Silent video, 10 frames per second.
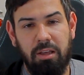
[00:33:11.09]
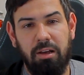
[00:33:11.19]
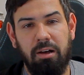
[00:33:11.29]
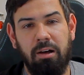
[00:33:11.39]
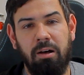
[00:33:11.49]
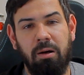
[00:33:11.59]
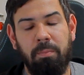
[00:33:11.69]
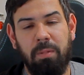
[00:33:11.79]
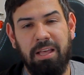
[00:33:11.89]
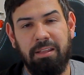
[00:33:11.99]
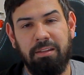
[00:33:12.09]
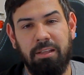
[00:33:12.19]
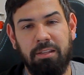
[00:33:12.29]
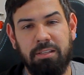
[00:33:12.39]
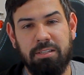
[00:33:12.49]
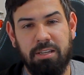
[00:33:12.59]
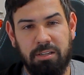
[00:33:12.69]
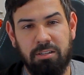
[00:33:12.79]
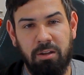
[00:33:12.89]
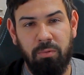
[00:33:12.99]
And then the
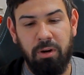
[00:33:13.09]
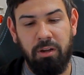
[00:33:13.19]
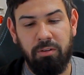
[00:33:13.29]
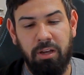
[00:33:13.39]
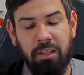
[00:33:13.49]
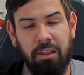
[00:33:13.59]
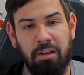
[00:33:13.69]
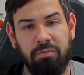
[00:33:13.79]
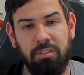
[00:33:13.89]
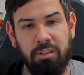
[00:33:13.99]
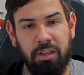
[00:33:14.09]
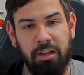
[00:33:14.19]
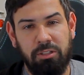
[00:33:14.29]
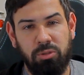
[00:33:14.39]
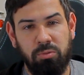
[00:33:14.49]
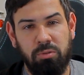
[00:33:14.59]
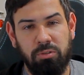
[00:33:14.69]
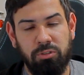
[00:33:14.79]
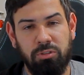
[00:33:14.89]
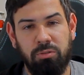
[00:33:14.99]
second time around, I left the
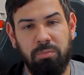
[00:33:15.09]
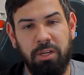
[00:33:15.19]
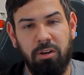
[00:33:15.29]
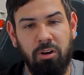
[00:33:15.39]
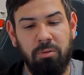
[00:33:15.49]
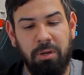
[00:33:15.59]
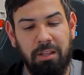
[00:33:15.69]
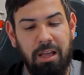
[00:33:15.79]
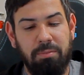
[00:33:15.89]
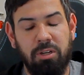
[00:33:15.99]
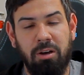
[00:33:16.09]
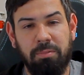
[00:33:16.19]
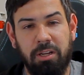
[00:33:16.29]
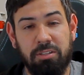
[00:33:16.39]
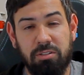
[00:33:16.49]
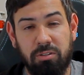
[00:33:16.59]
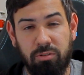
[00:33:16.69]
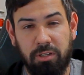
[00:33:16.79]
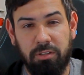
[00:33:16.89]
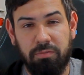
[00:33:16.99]
actual Zoom mic on my laptop that is
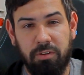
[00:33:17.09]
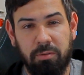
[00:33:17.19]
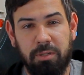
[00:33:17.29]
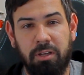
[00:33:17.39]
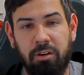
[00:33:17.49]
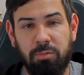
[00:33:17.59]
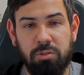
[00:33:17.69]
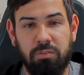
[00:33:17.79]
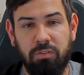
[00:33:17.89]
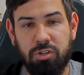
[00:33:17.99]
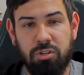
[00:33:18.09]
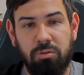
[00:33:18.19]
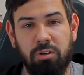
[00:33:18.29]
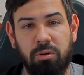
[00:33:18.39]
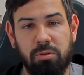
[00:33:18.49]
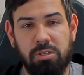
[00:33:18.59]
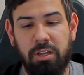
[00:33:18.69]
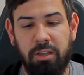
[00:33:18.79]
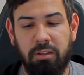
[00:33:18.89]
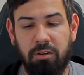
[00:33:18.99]
directly in front of me now. I'm using for show notes
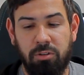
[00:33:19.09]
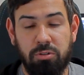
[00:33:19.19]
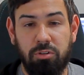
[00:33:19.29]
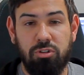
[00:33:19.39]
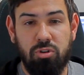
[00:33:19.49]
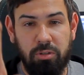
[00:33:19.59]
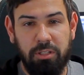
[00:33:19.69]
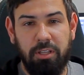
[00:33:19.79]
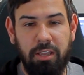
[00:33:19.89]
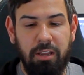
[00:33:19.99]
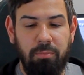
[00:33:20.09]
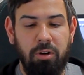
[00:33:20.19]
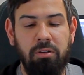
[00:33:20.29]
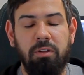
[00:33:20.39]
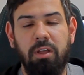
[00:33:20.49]
and also controlling the camera.